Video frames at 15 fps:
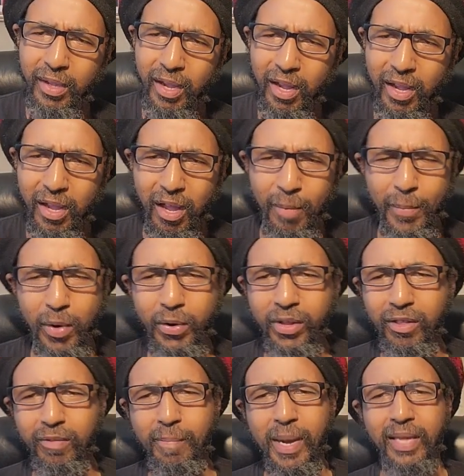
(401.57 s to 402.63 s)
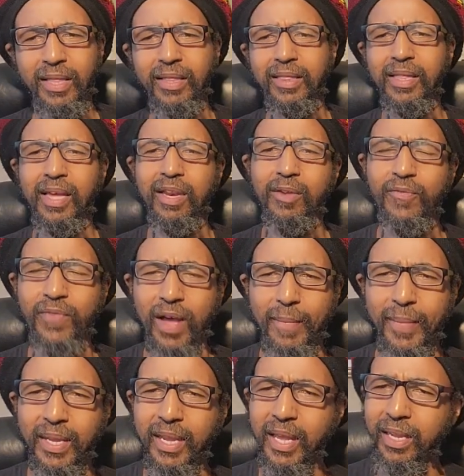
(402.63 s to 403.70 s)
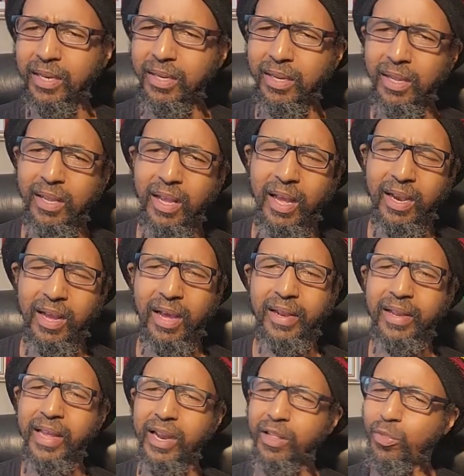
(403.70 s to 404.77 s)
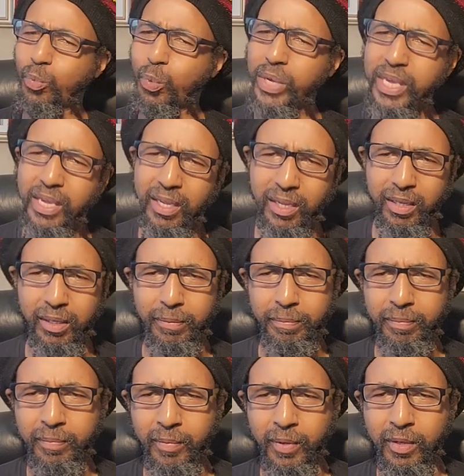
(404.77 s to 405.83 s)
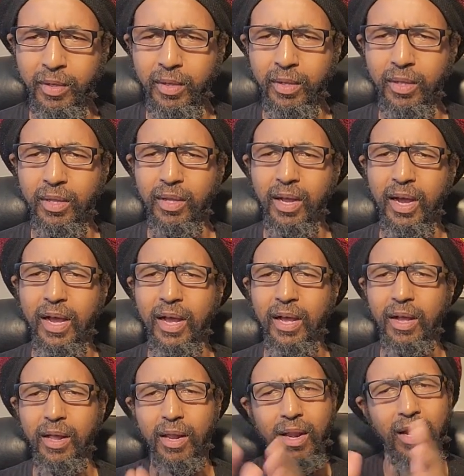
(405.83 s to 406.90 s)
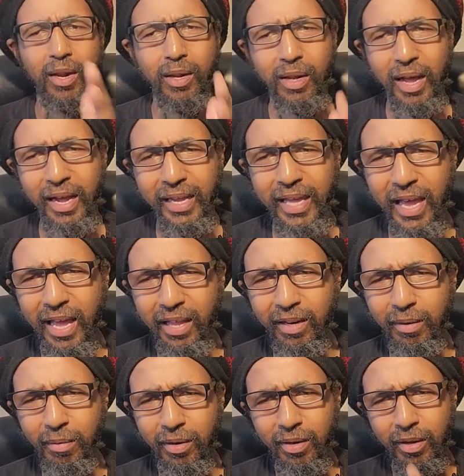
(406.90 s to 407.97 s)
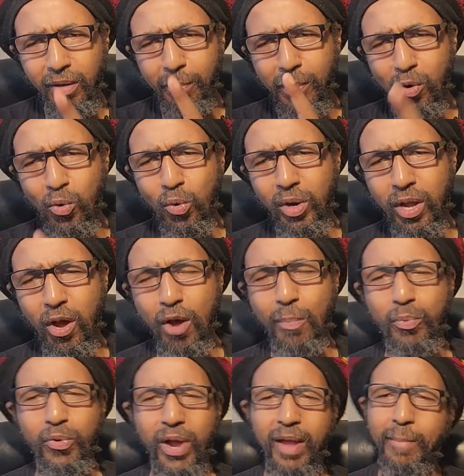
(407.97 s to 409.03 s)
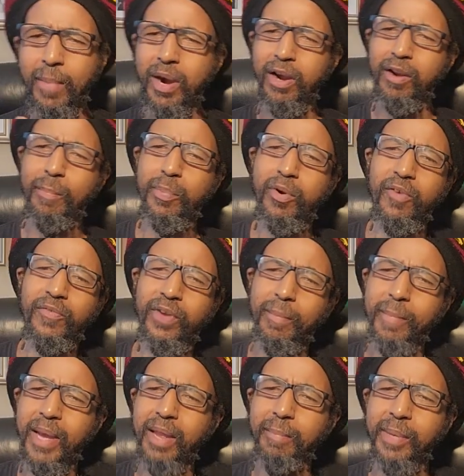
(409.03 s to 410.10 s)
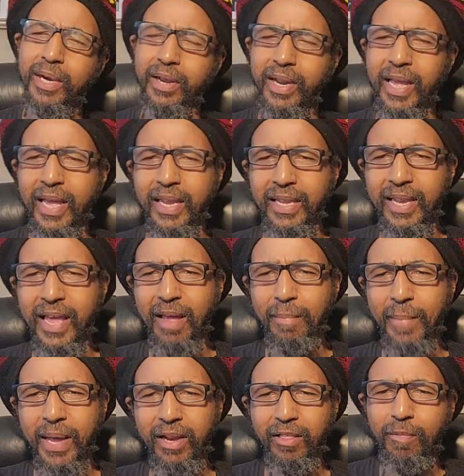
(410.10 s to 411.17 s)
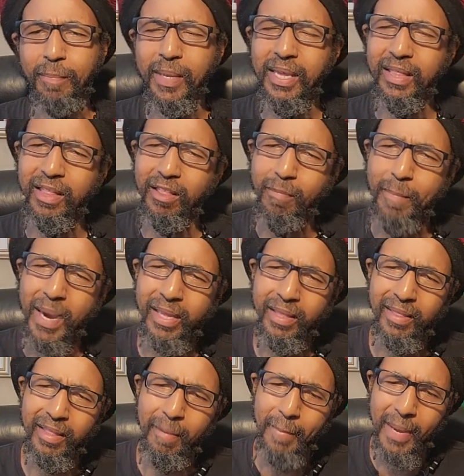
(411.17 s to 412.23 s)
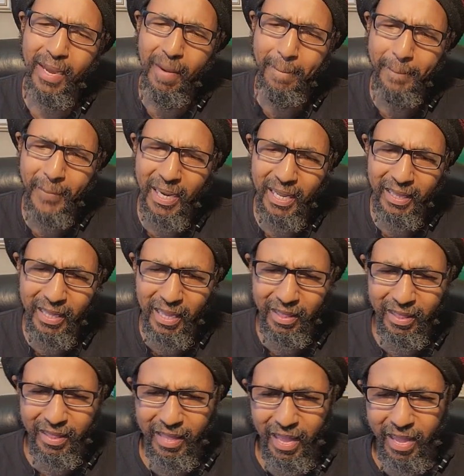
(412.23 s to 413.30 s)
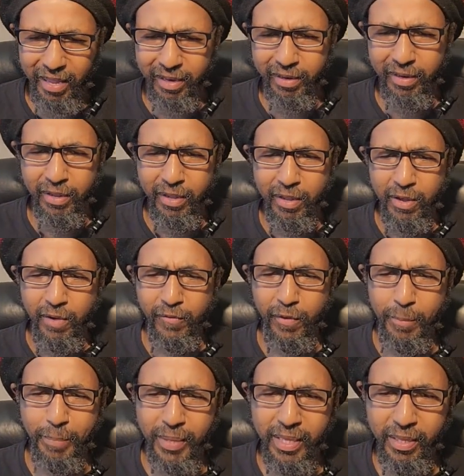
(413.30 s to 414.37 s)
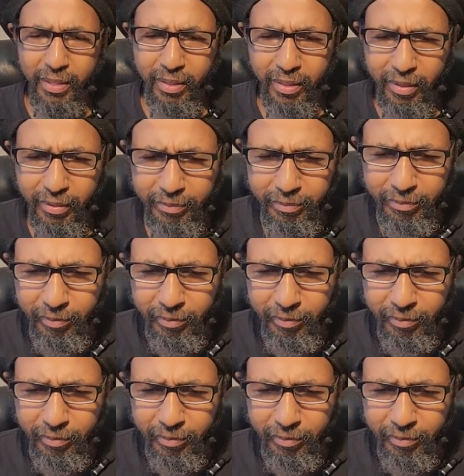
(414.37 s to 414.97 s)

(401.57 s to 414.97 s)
about His Majesty and the famine and all of that is weak. Again, behold the upright mark the perfect man, because the end of that man is peace. His Majesty made a militant stand for peace.